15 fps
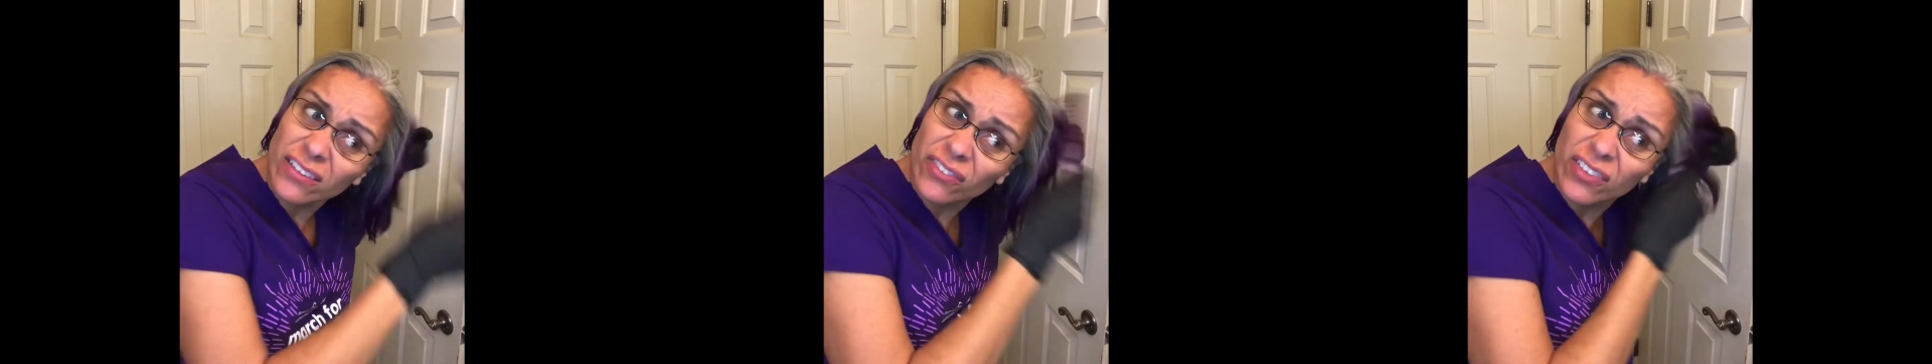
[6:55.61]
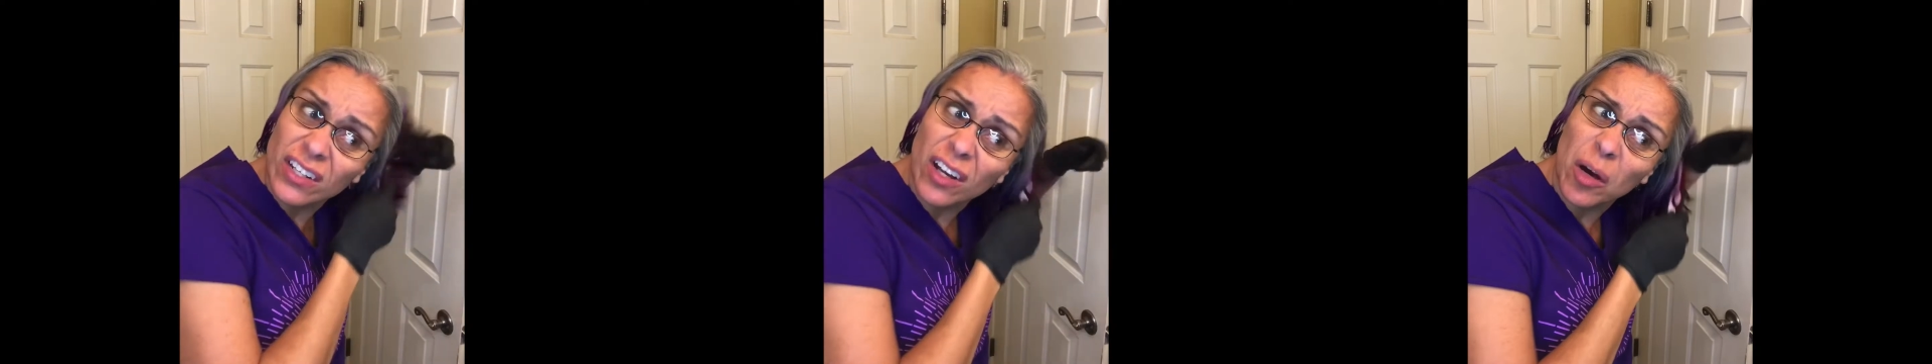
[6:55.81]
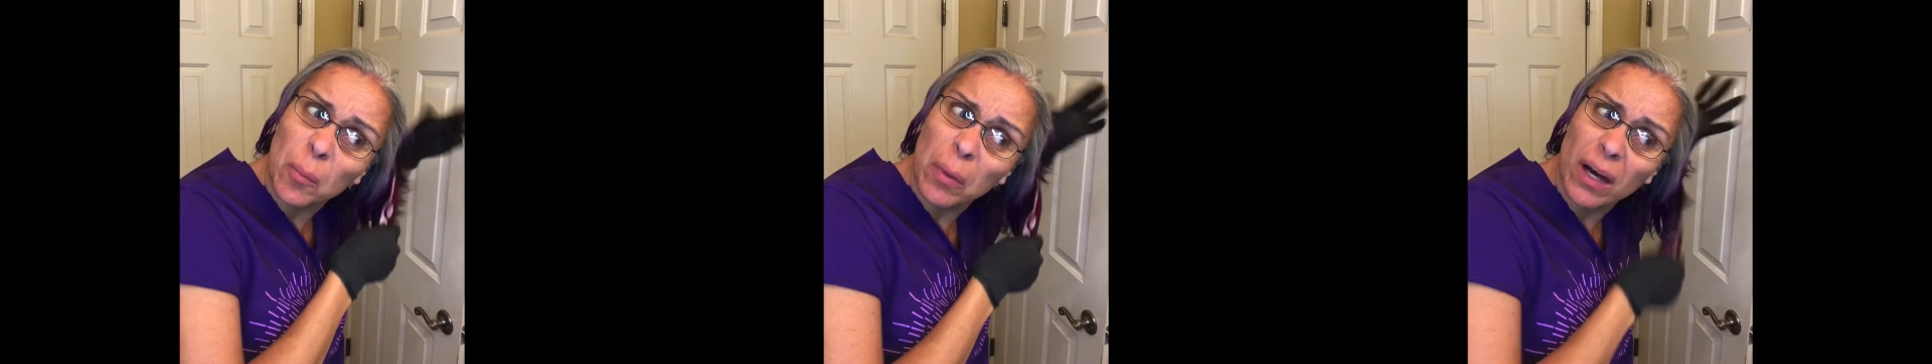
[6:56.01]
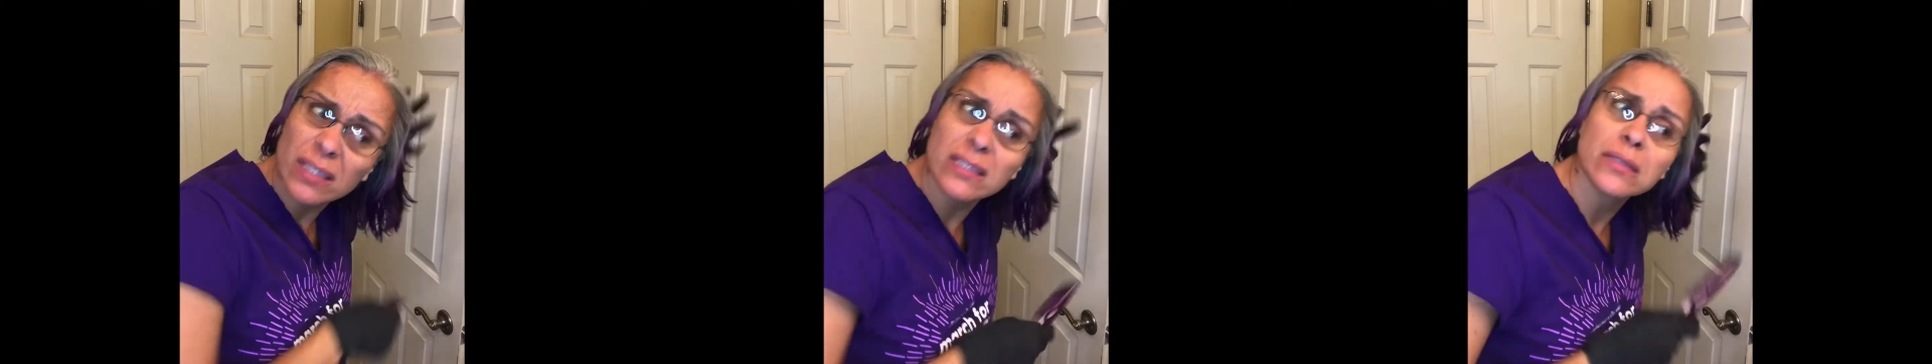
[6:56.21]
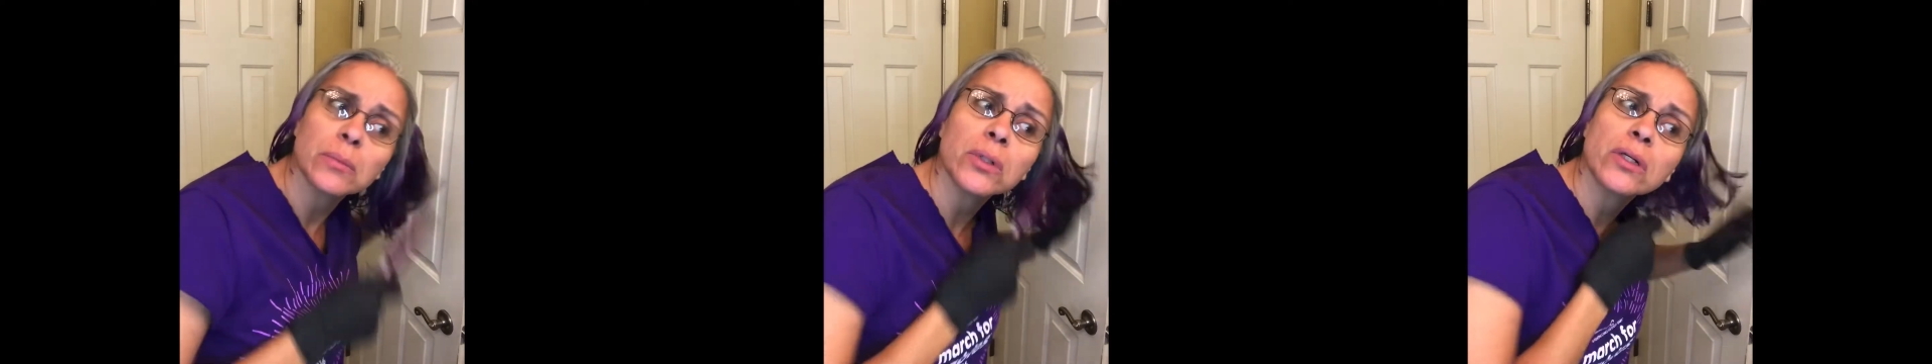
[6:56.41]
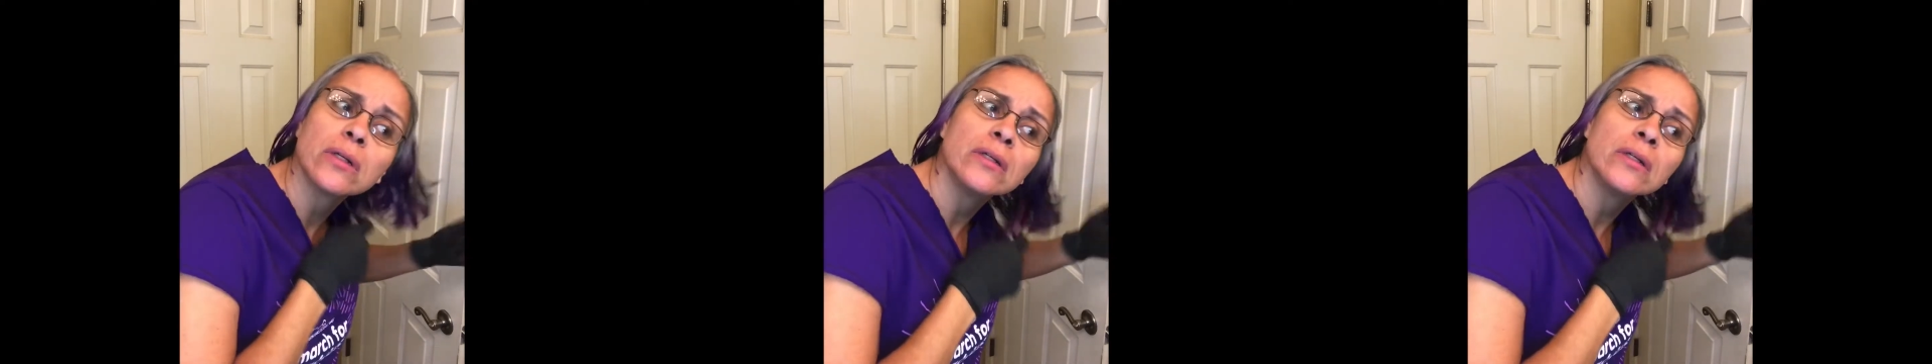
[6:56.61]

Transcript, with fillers: at all possible.